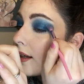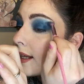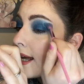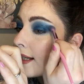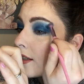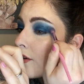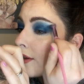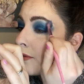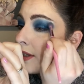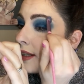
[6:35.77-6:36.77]
Again, go
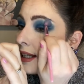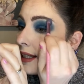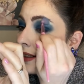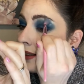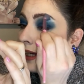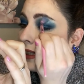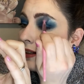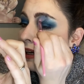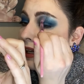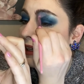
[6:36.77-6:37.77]
in with like a lighter
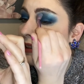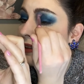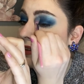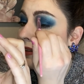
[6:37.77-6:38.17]
hand.